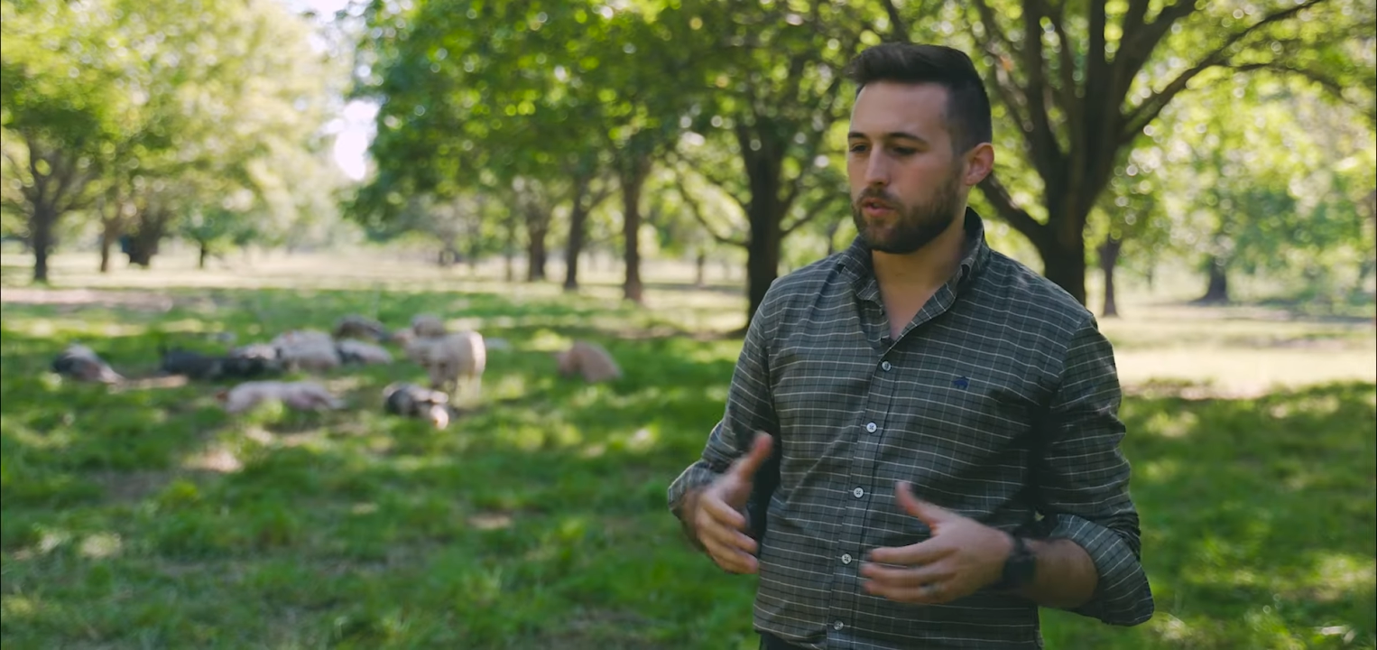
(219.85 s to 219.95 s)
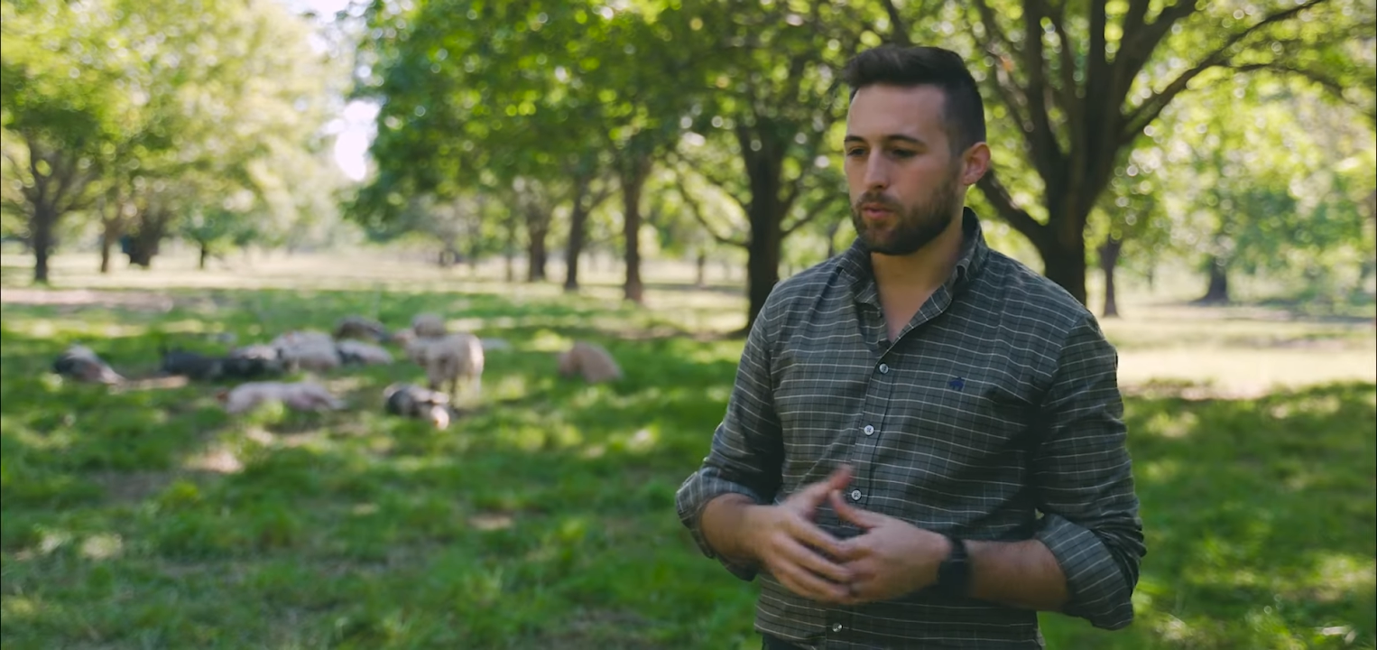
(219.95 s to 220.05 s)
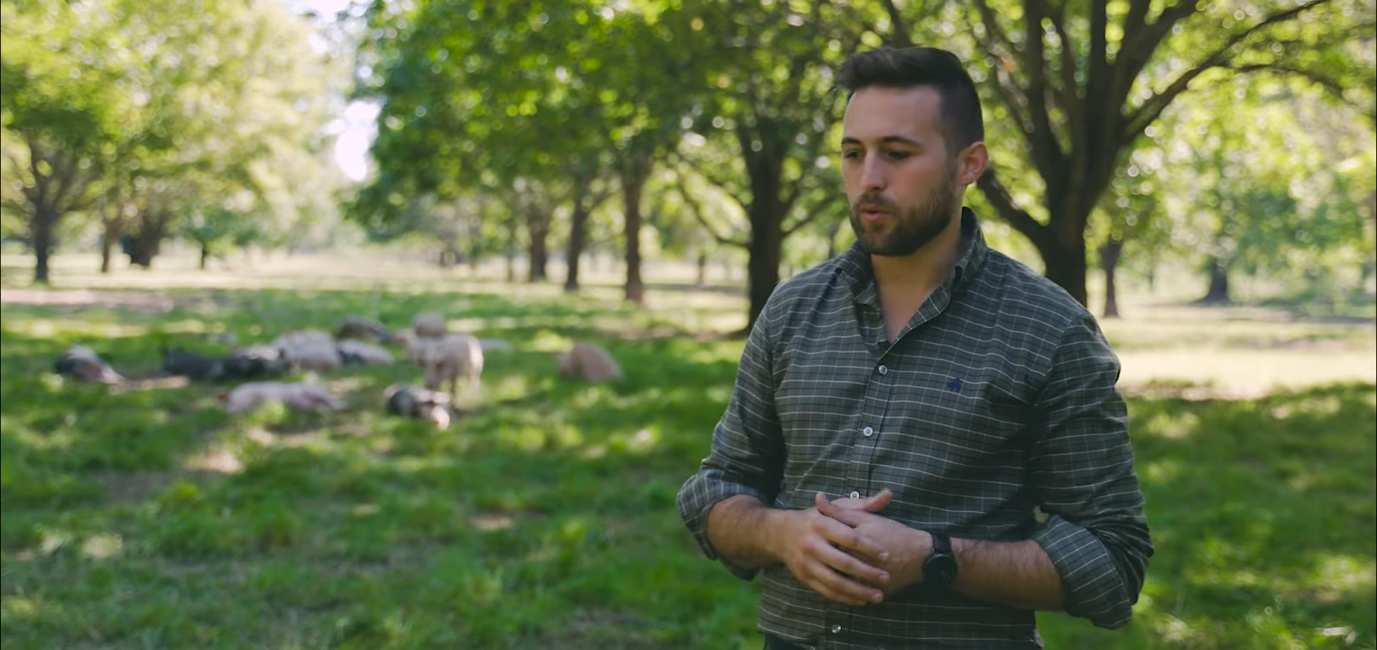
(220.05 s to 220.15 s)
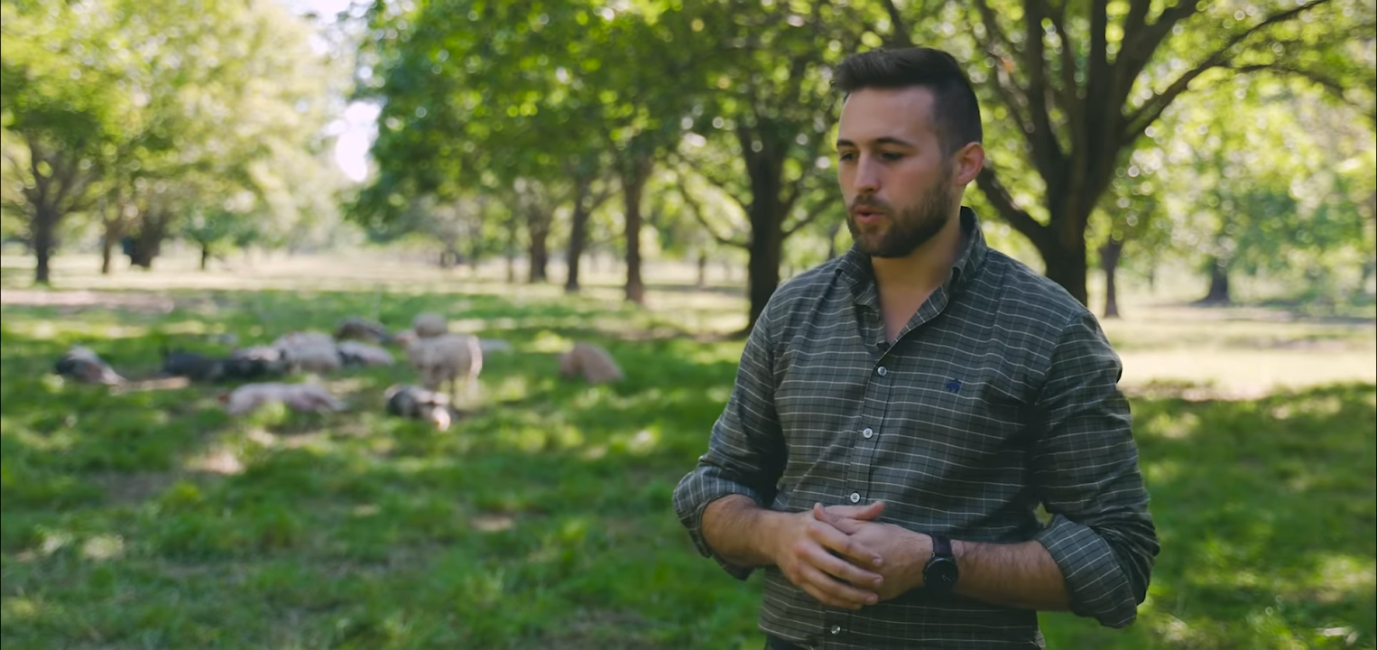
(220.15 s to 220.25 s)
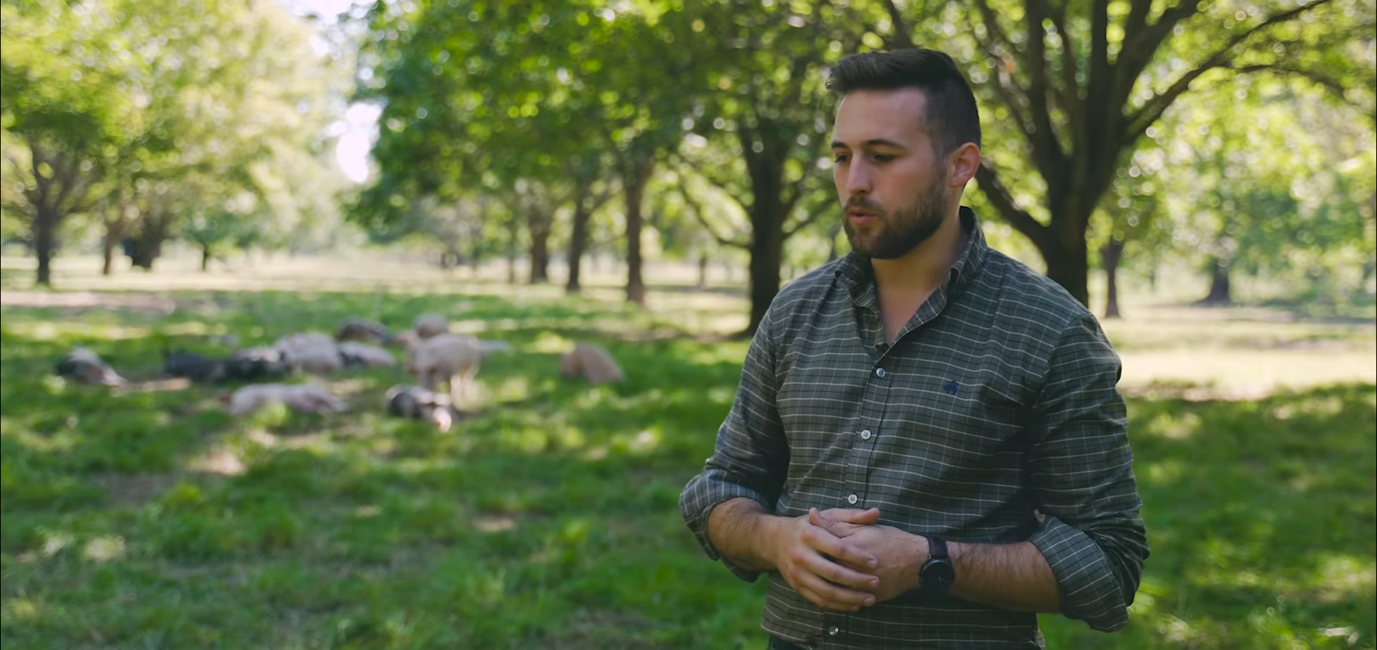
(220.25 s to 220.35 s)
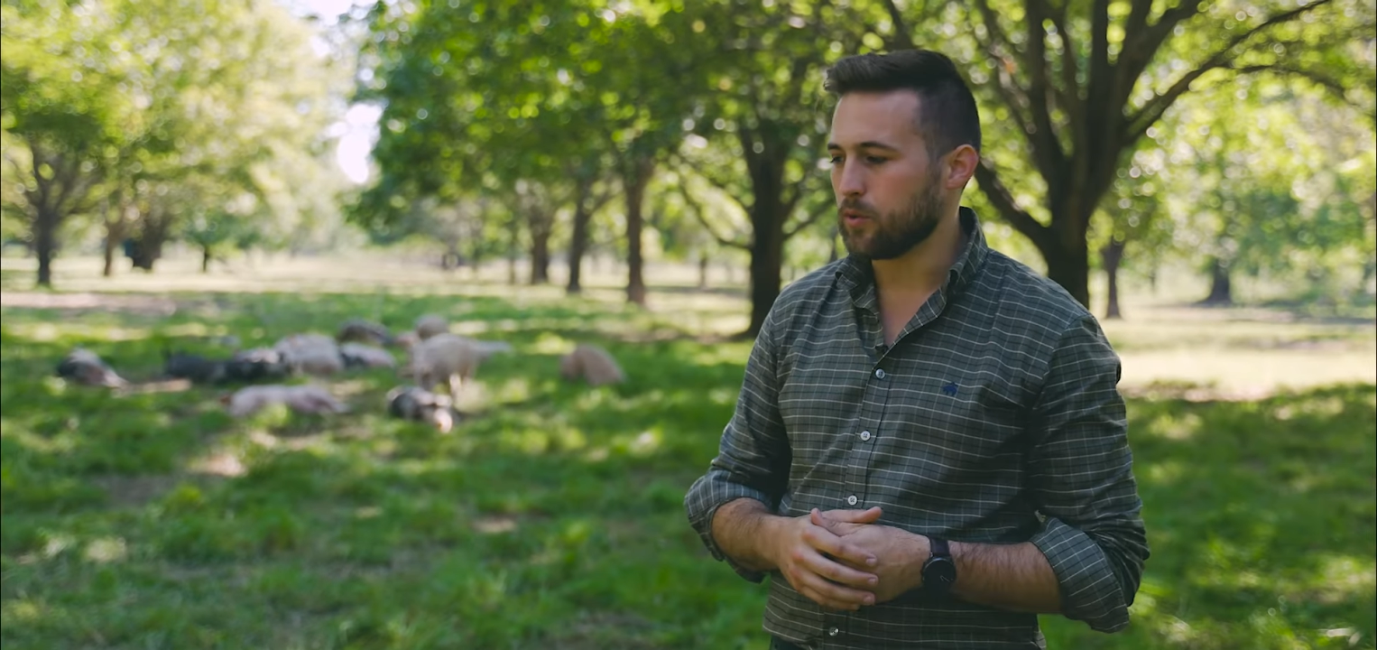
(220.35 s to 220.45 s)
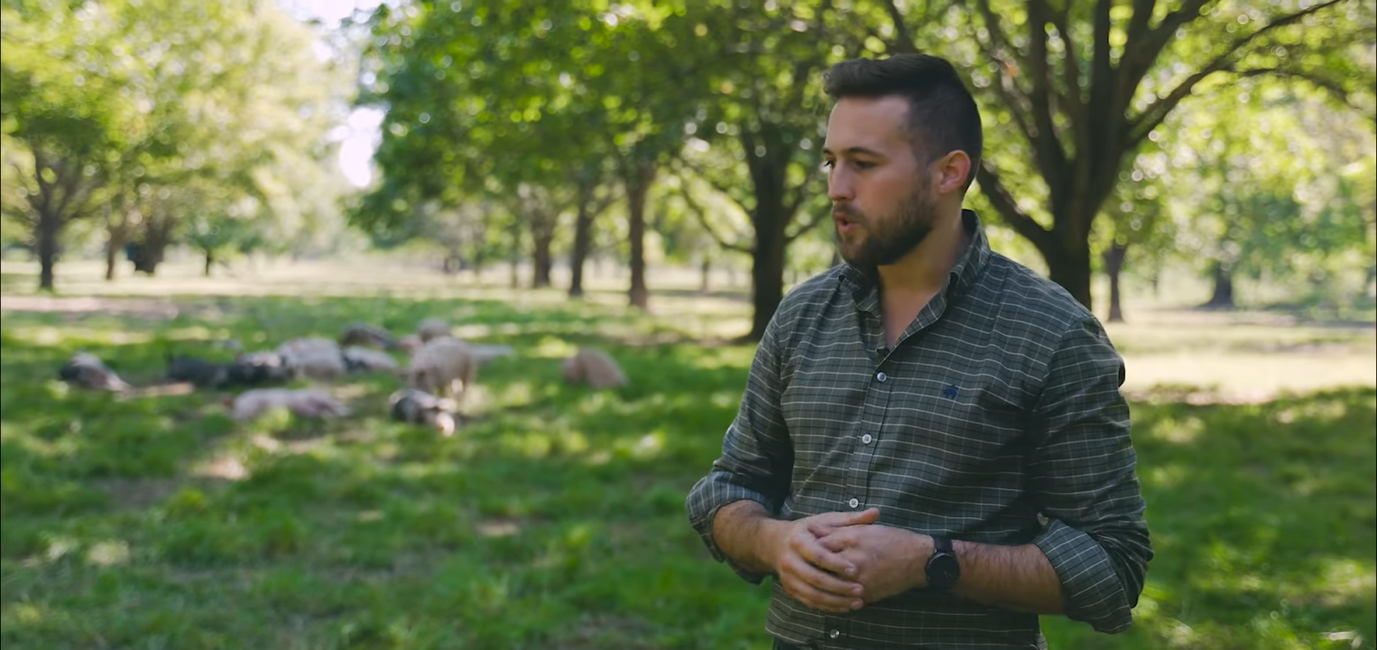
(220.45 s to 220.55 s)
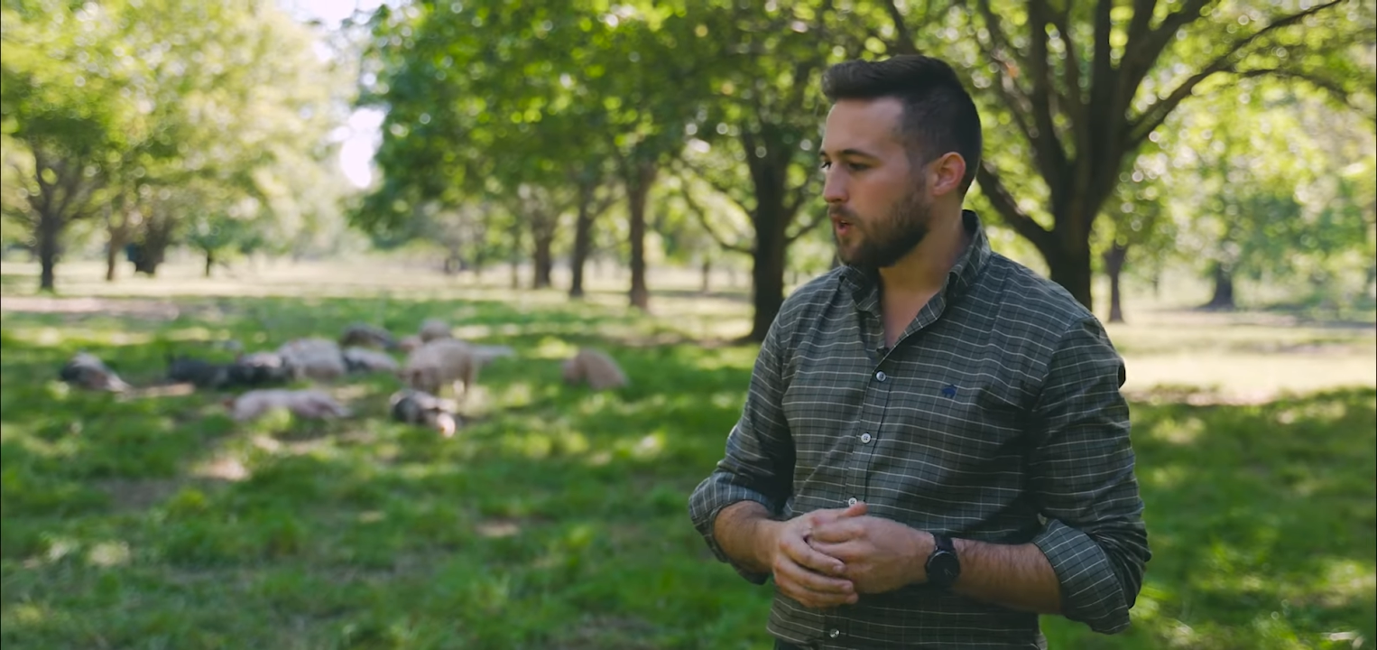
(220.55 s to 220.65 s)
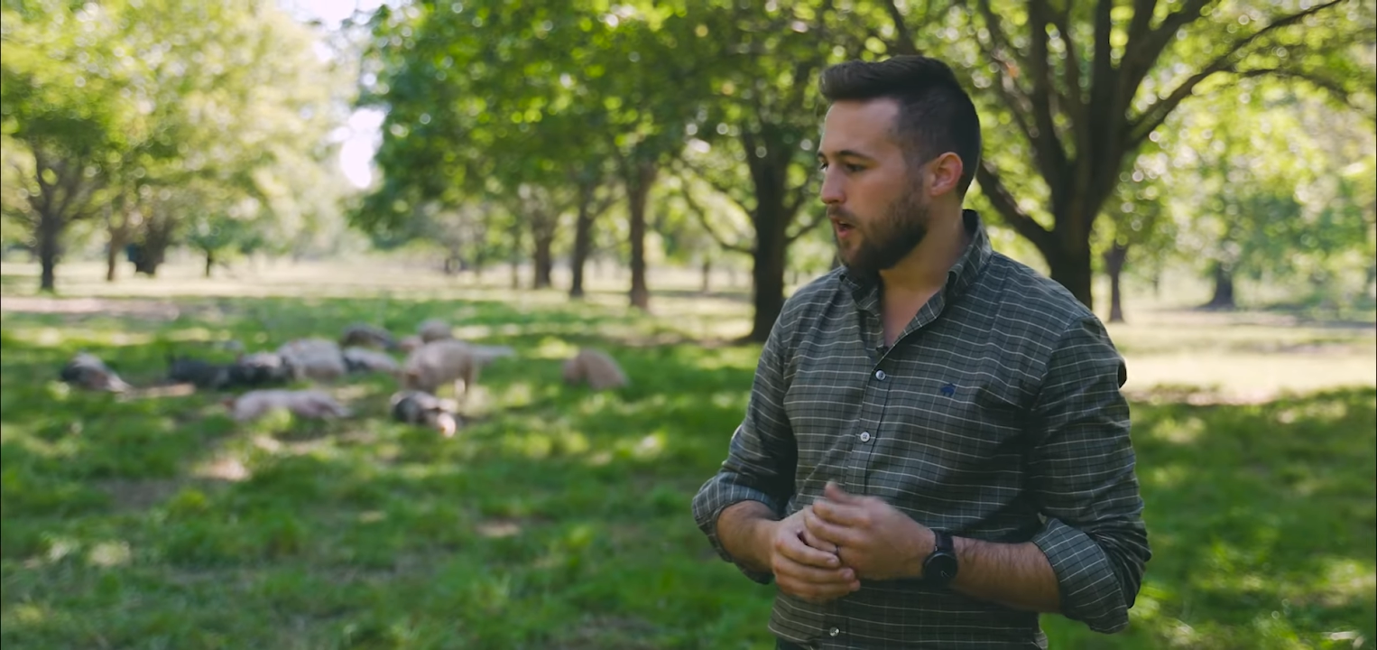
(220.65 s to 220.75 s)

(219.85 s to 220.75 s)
produce